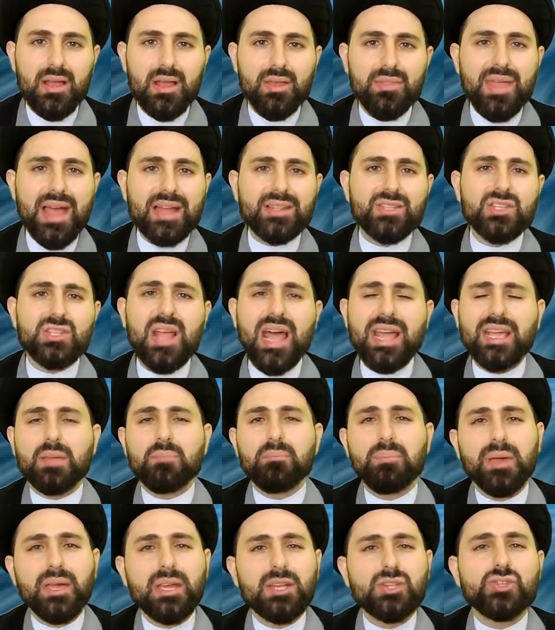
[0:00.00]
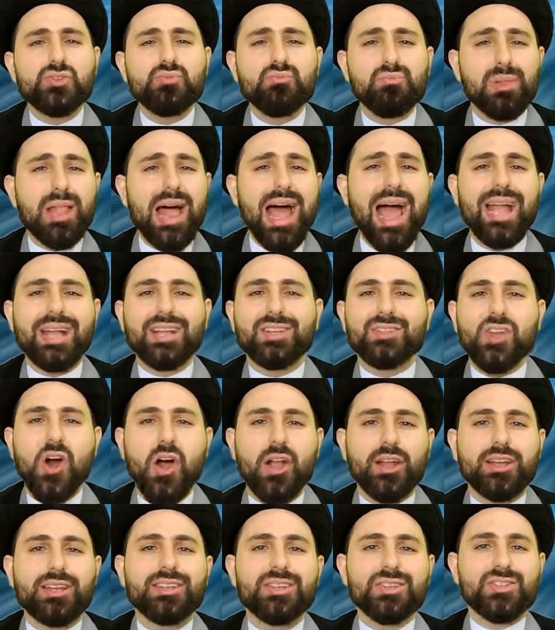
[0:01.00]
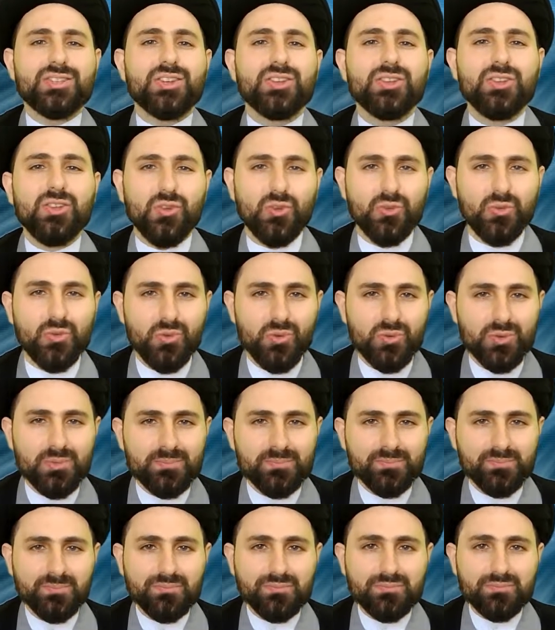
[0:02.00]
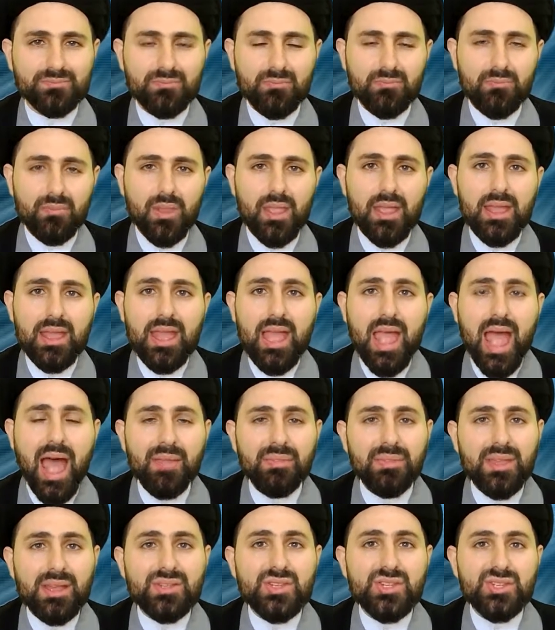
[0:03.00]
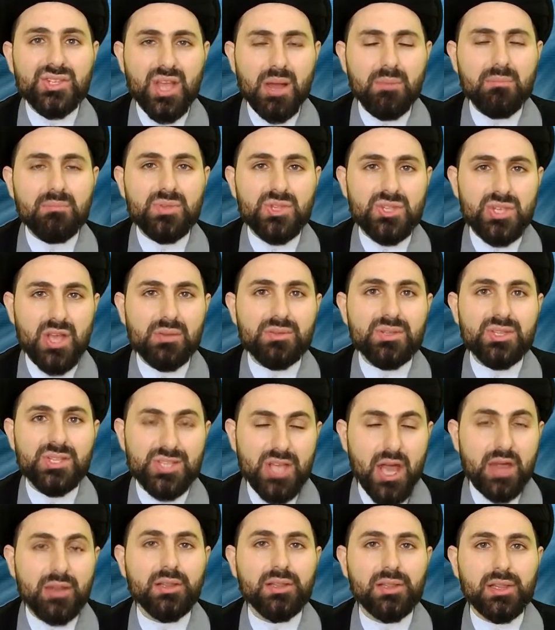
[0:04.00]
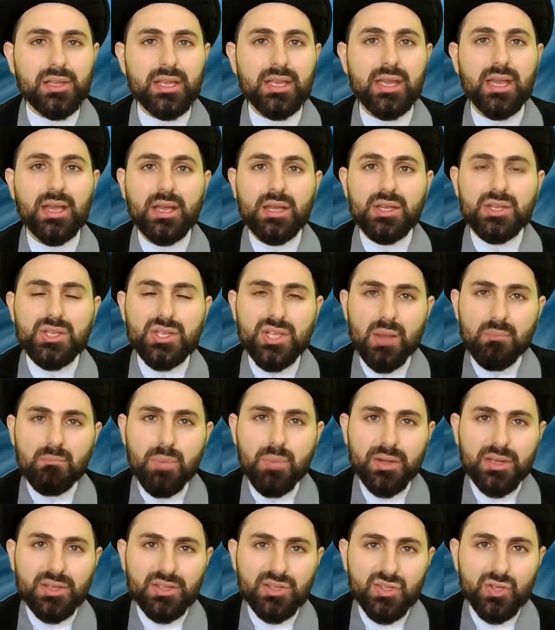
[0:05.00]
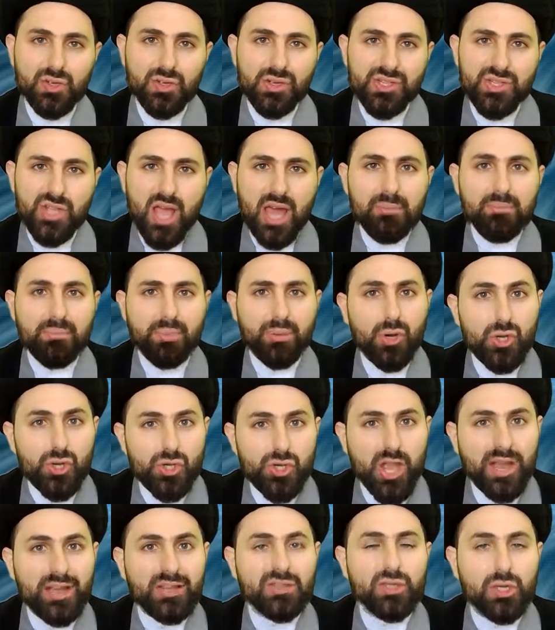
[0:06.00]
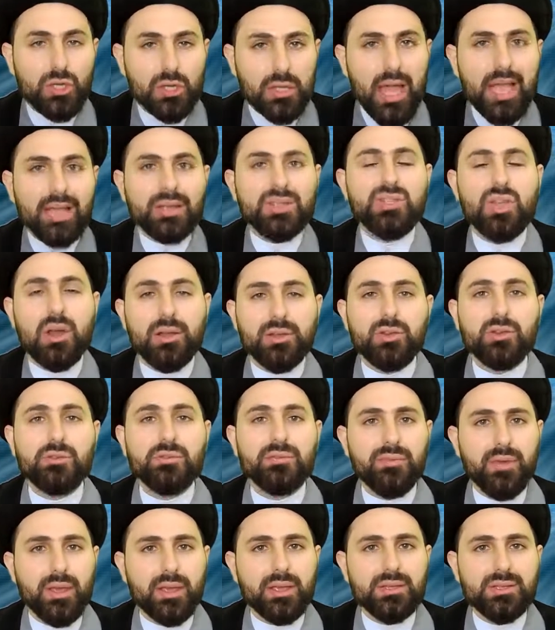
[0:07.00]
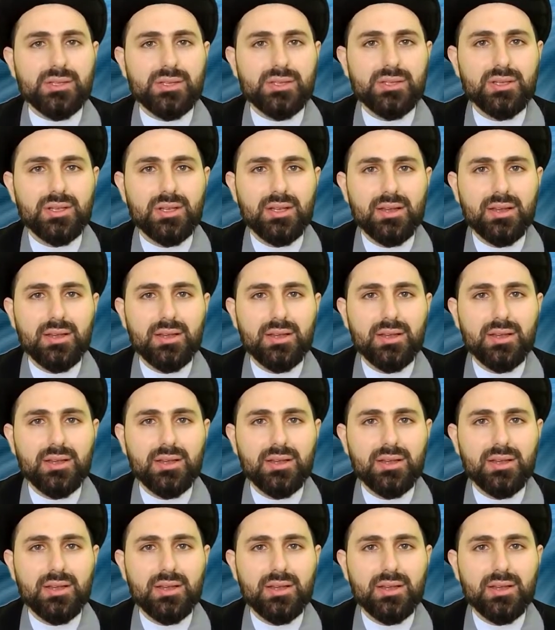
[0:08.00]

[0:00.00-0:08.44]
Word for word: That's like pitch black darkness in your room and then some, so, suddenly somebody turns on projector lights on your face.